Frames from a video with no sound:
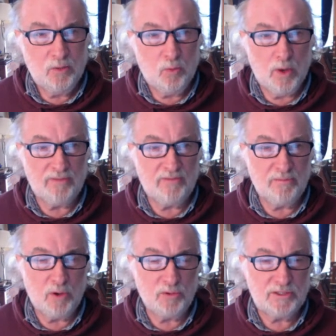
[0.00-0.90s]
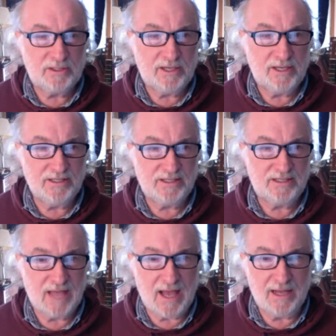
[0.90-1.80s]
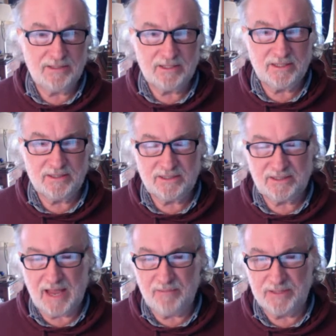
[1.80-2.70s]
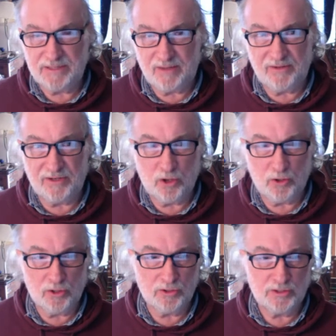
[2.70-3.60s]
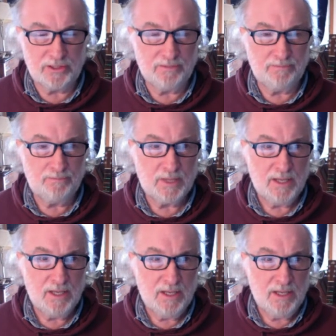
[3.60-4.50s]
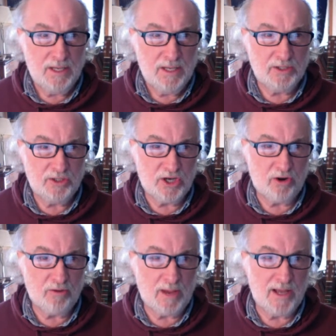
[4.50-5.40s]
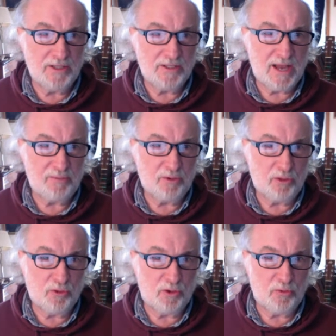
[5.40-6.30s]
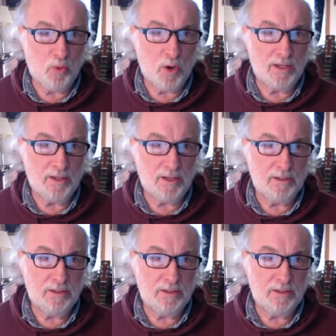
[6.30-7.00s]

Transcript: One of the most concise statements of it occurs in Jeremiah chapter 31,